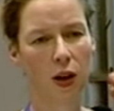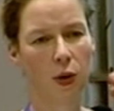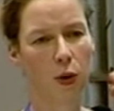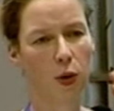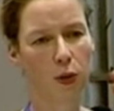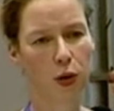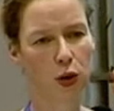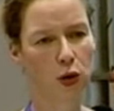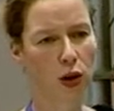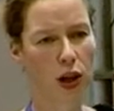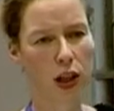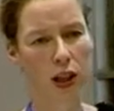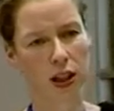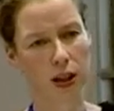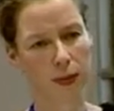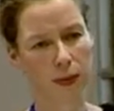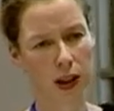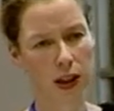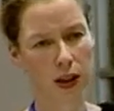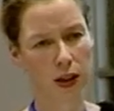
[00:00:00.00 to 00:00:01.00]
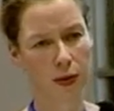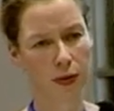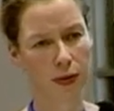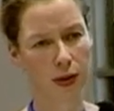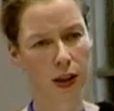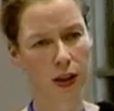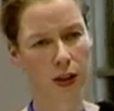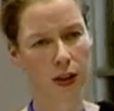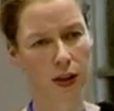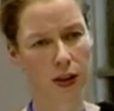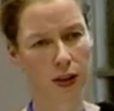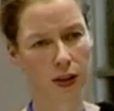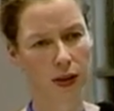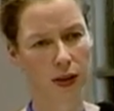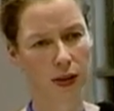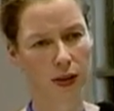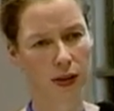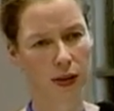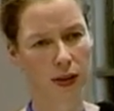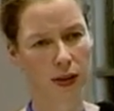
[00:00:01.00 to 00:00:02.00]
We would try something different,
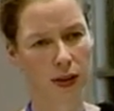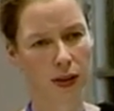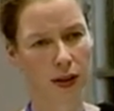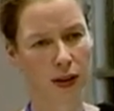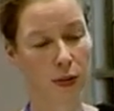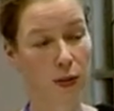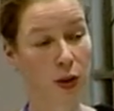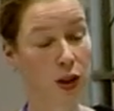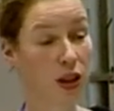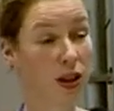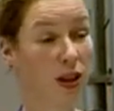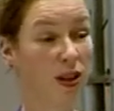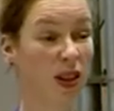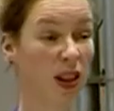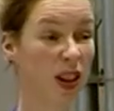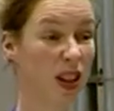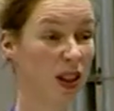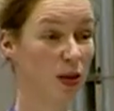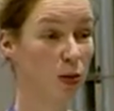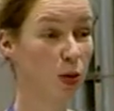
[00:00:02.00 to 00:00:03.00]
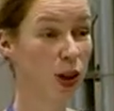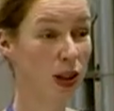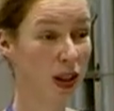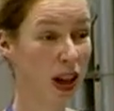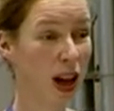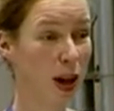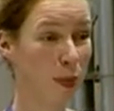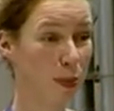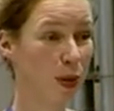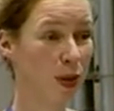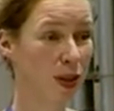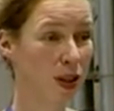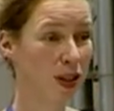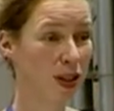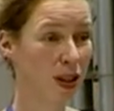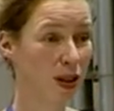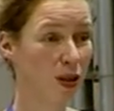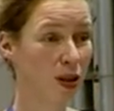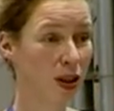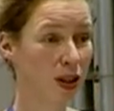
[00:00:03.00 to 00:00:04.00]
which I think is what happens
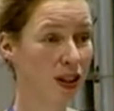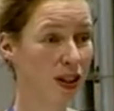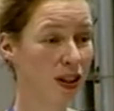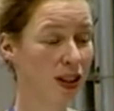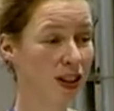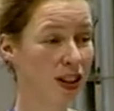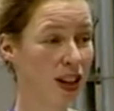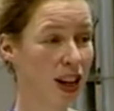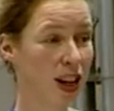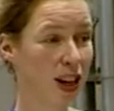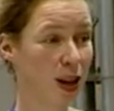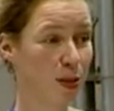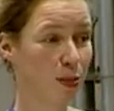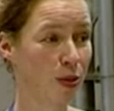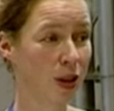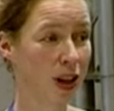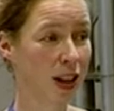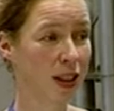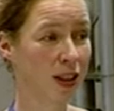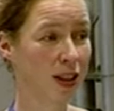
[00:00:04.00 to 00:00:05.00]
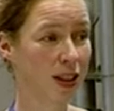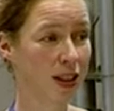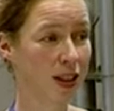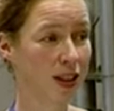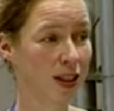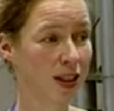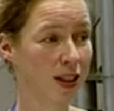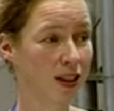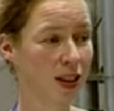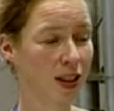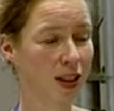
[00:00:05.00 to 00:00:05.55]
a lot in daily practice.